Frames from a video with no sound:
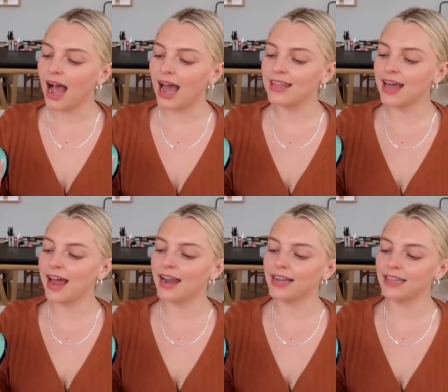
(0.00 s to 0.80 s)
And
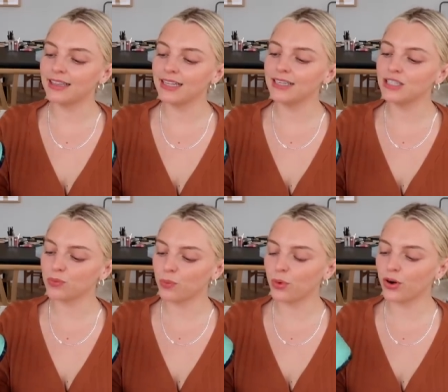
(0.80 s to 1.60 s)
then
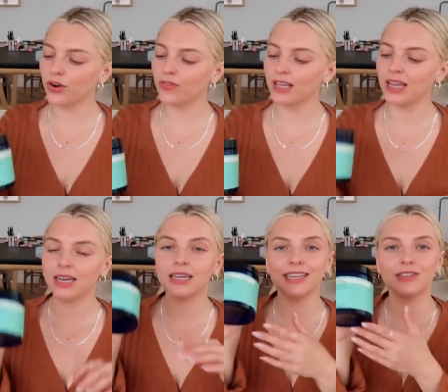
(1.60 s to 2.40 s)
these were
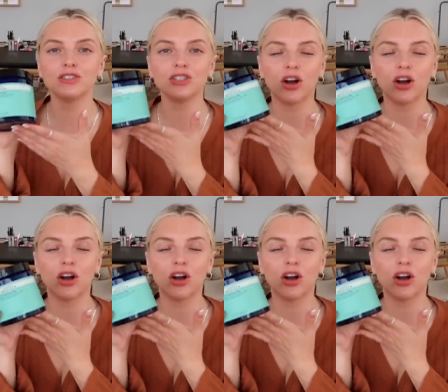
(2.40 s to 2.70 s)
the Neal's